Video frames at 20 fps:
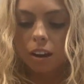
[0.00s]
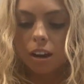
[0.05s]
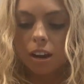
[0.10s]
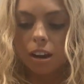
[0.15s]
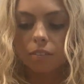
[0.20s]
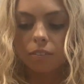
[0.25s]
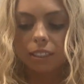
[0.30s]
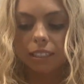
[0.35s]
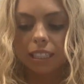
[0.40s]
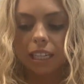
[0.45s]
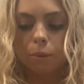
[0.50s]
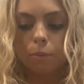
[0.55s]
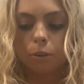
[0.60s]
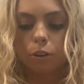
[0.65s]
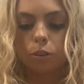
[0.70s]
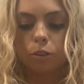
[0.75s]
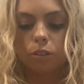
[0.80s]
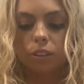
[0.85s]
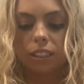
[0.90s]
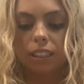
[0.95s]
of these
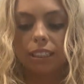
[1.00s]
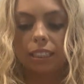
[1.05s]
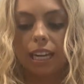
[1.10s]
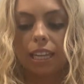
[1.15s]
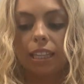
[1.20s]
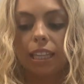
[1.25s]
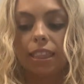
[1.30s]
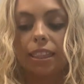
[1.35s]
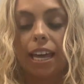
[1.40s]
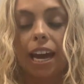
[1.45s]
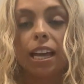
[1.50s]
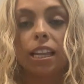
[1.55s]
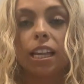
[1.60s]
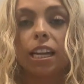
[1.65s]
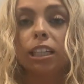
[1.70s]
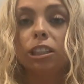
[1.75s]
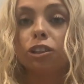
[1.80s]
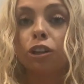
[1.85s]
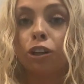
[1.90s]
chemicals is that the phthalates